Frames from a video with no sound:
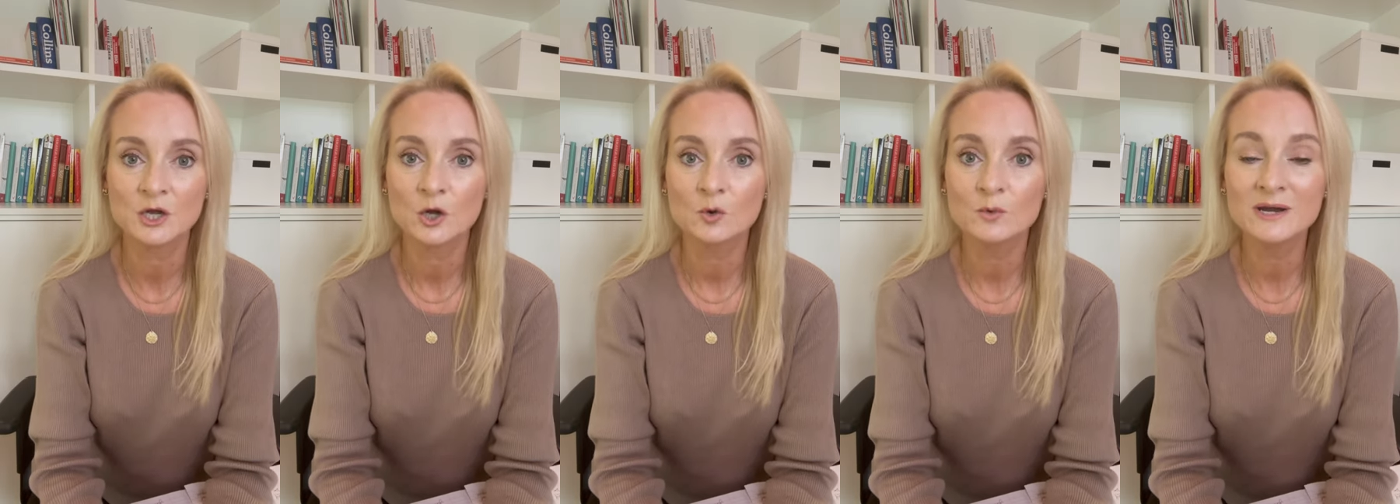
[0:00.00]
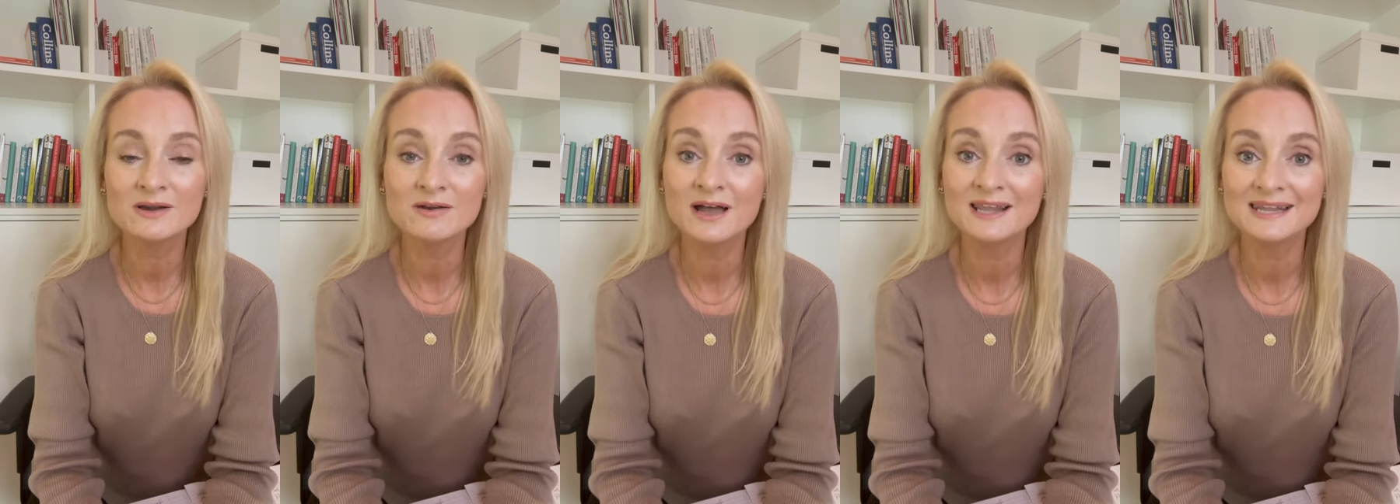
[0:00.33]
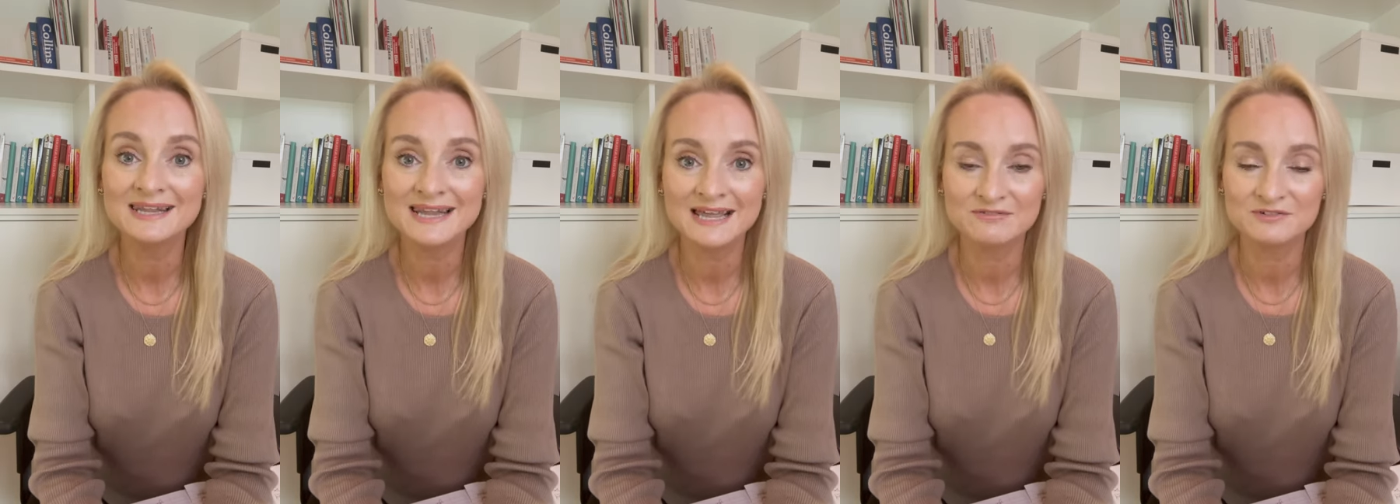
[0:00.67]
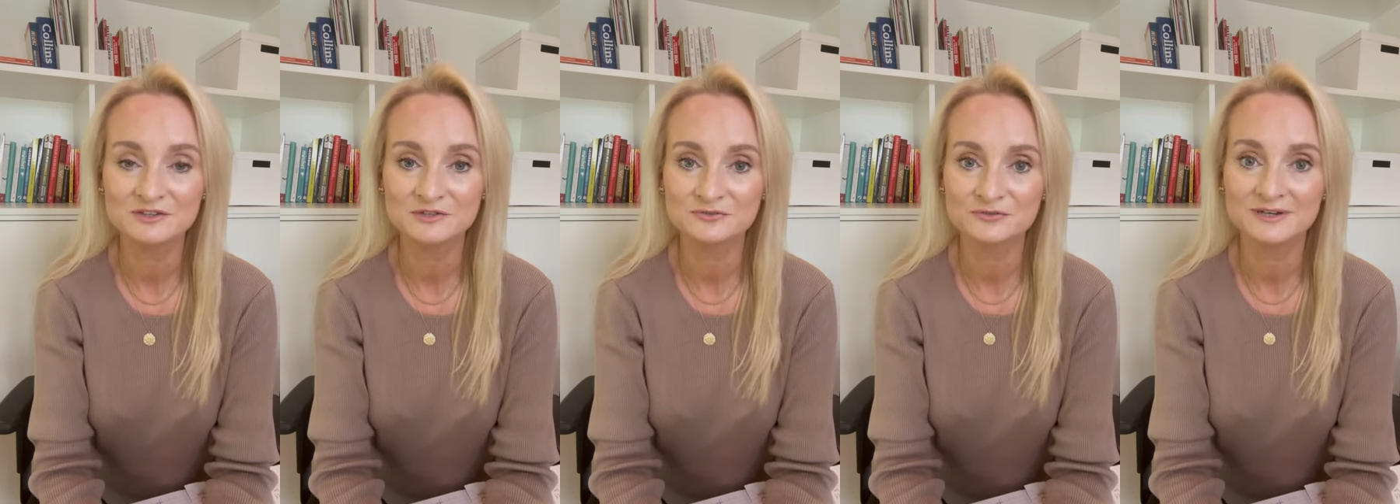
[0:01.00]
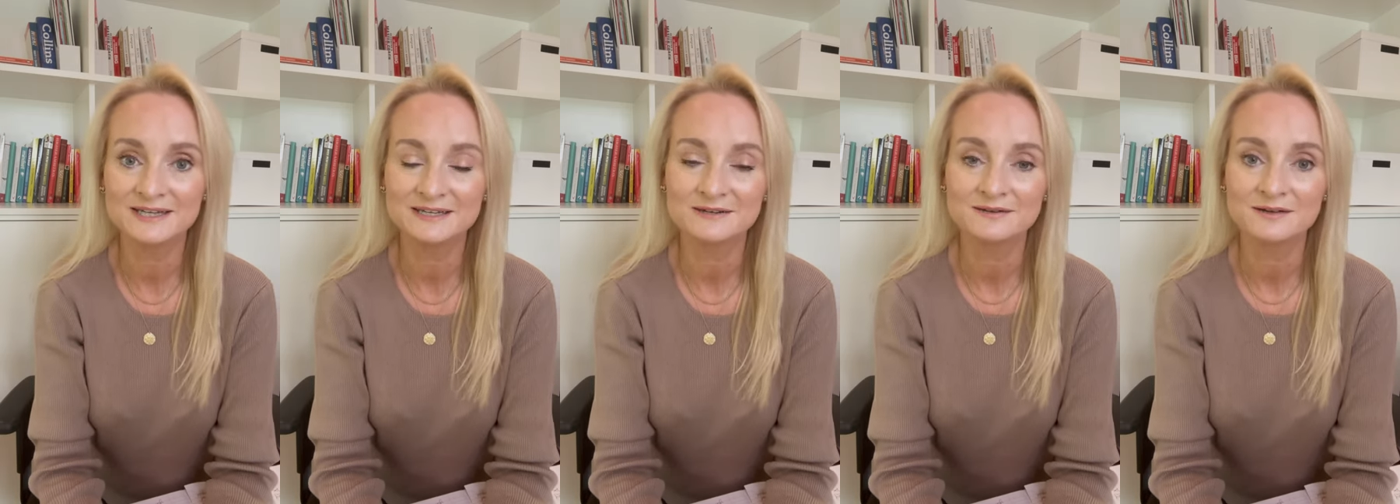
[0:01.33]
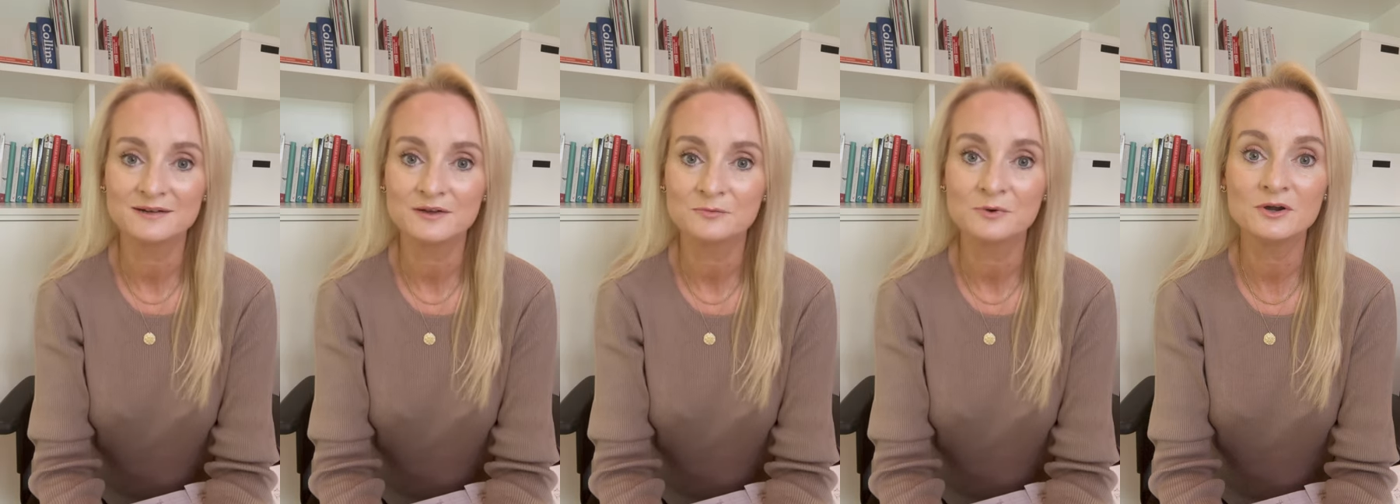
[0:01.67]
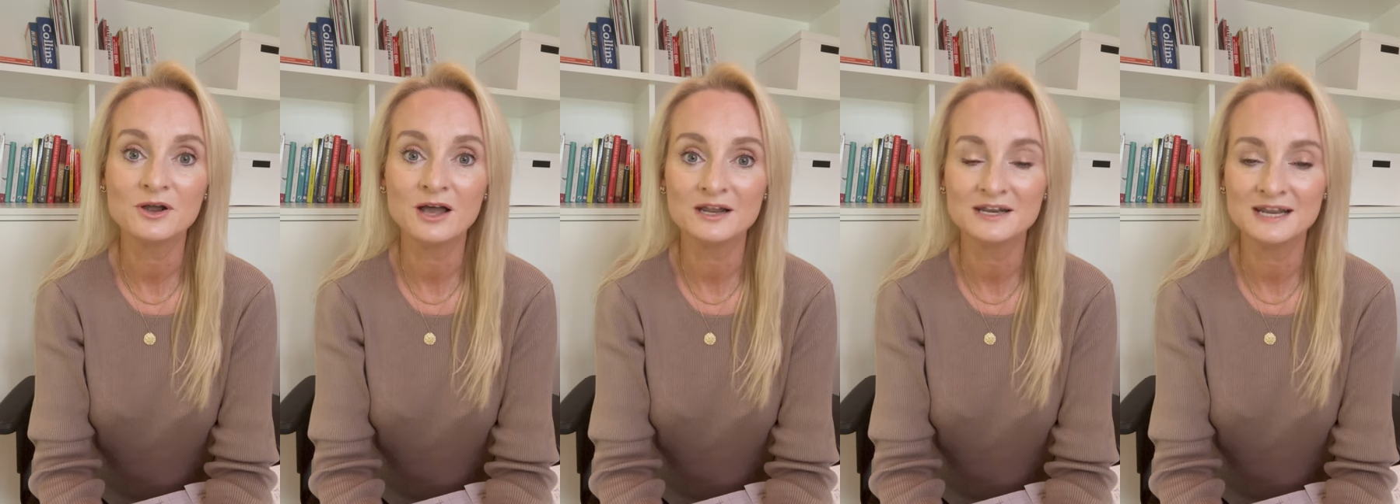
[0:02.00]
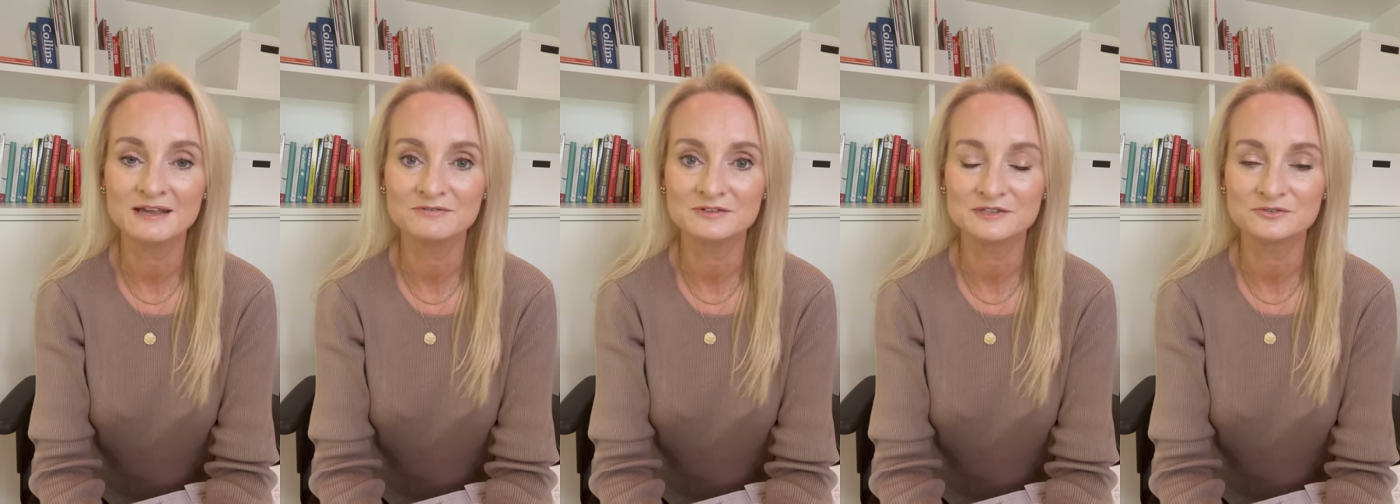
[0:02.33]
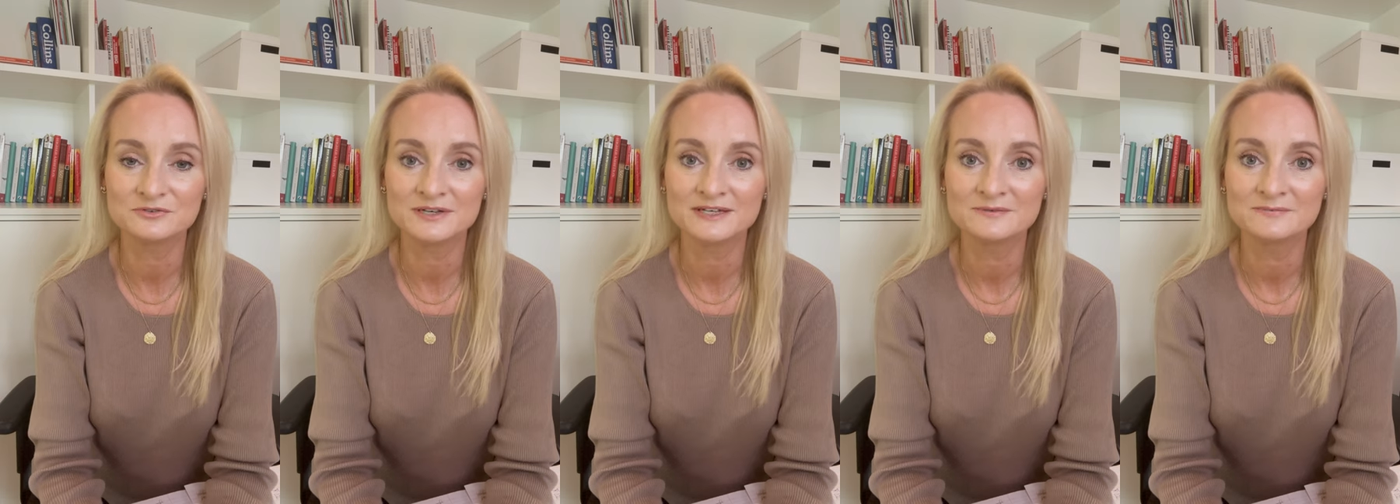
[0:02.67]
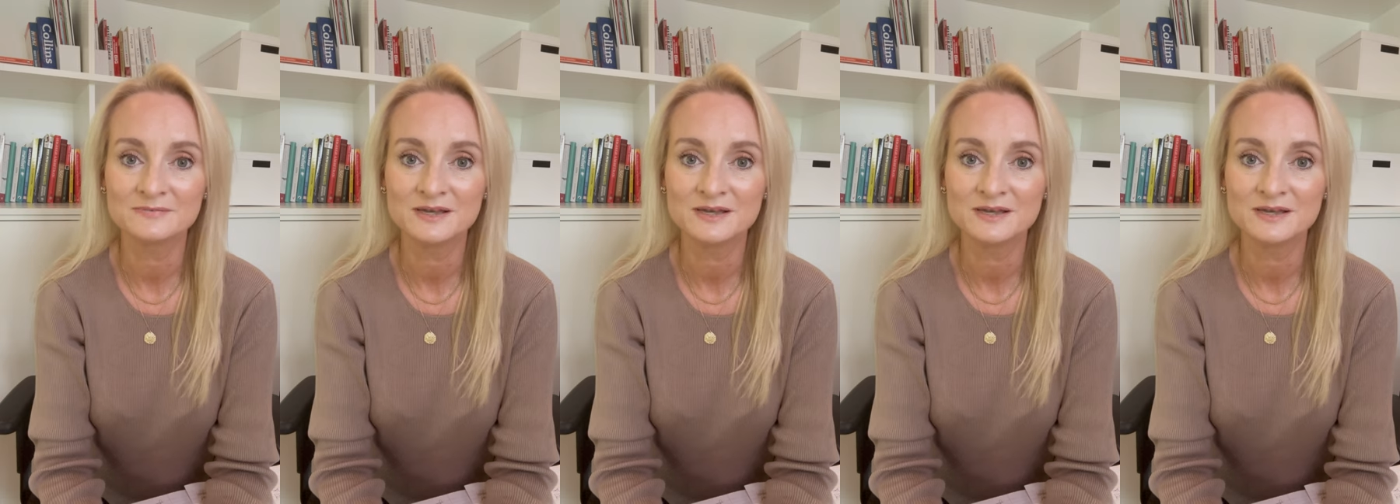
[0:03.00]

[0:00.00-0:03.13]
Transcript: we're on level three. We're on level three.